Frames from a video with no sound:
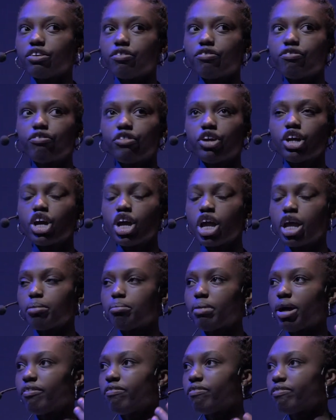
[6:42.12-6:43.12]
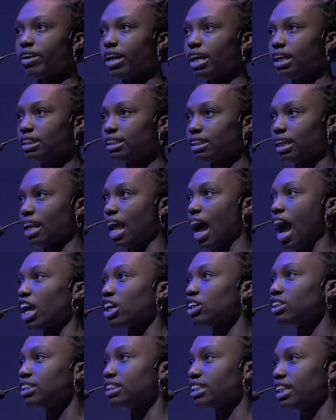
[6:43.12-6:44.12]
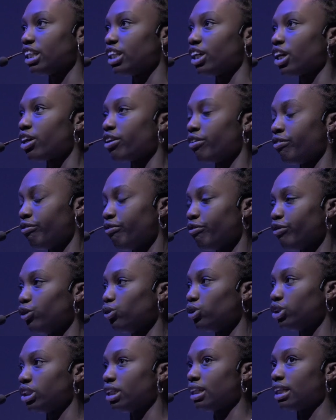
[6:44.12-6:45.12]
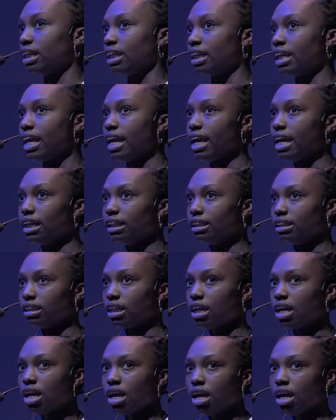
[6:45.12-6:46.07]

the fear in my face, and I could see the confusion in his.